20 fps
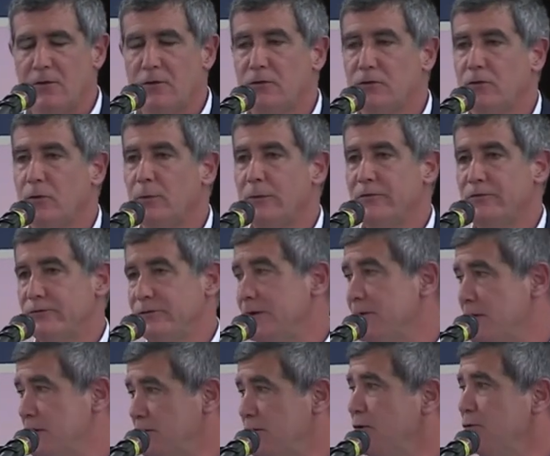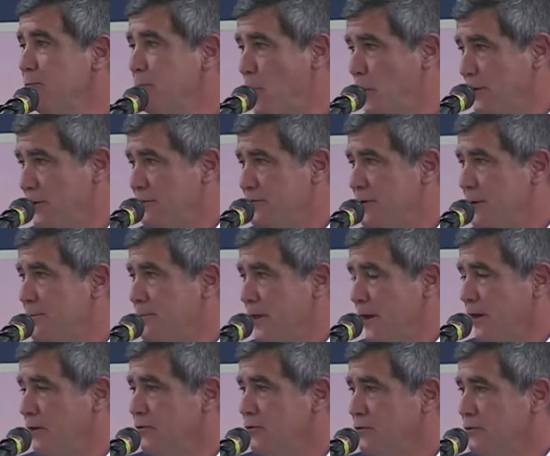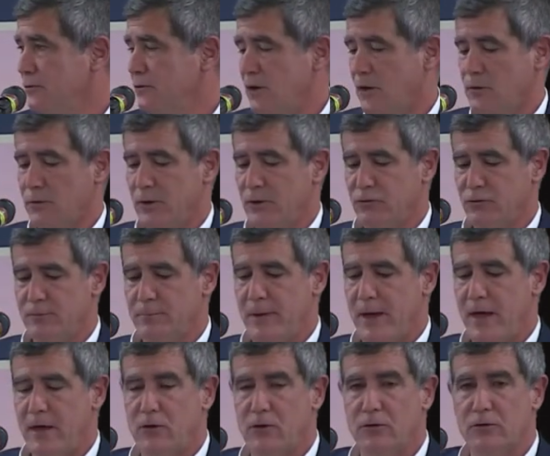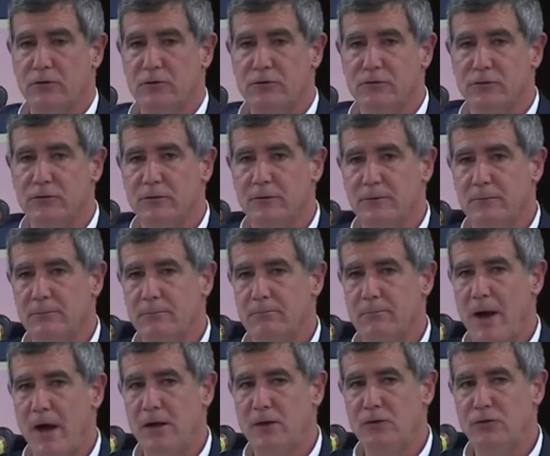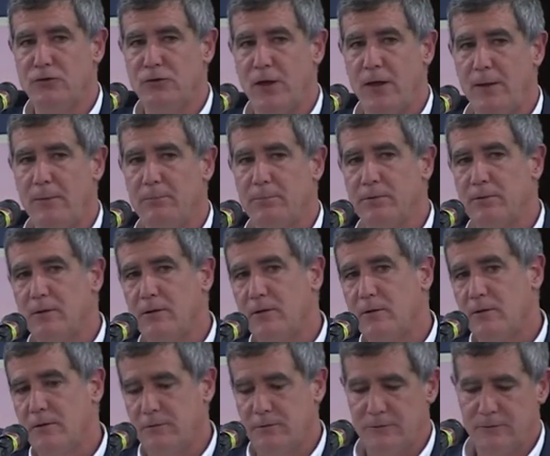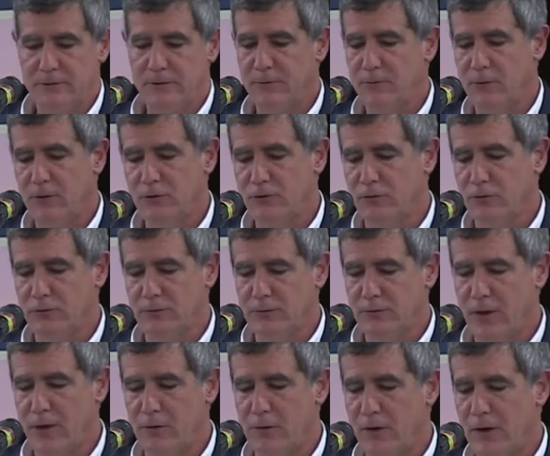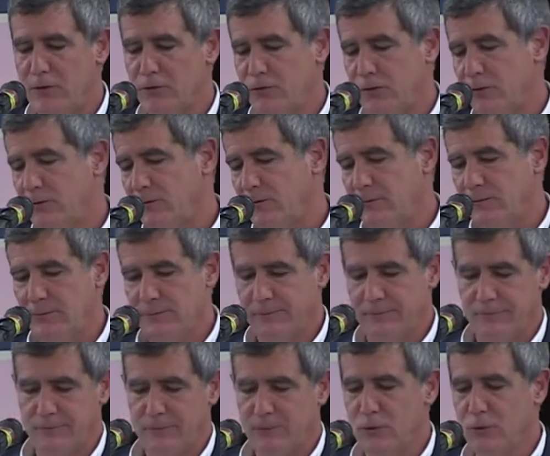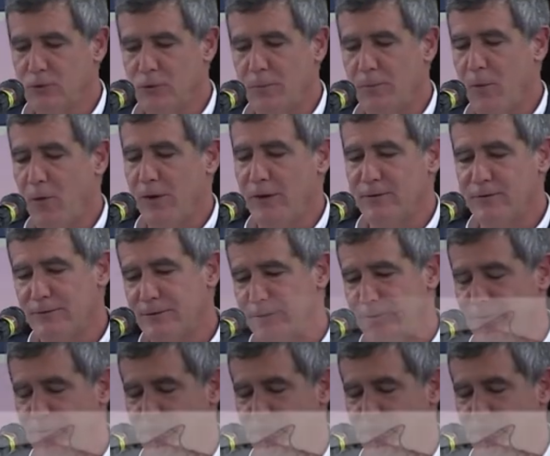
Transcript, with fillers: So we see that it does point at some things coloration patterns, body shape, differential coloration, neutral buoyancy